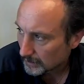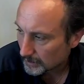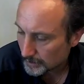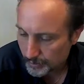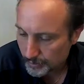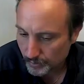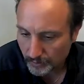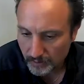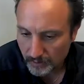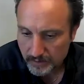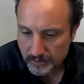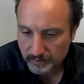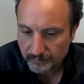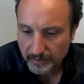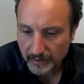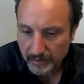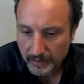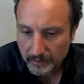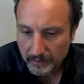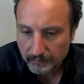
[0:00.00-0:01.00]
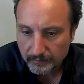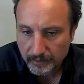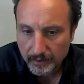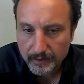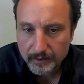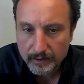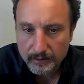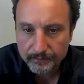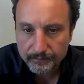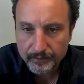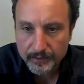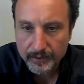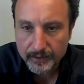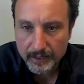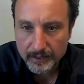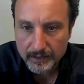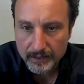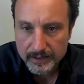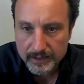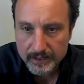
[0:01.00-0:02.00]
So it is a very, very different
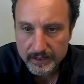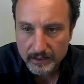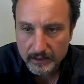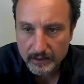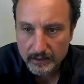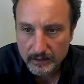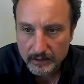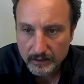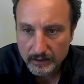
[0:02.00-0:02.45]
data set,